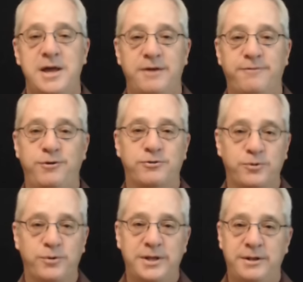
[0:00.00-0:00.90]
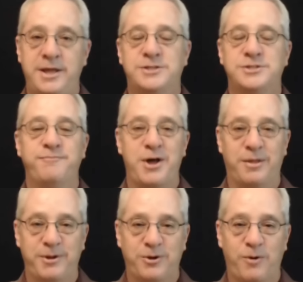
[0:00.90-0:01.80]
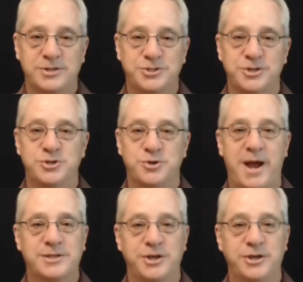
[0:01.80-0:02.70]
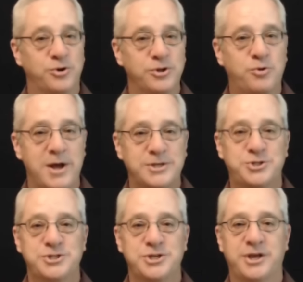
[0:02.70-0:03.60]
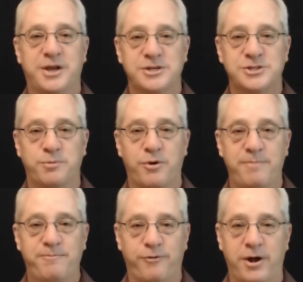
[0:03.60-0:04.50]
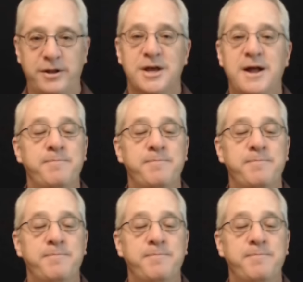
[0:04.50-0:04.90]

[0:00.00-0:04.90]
if you're doing needs development questions, you're asking good questions of the customer up front.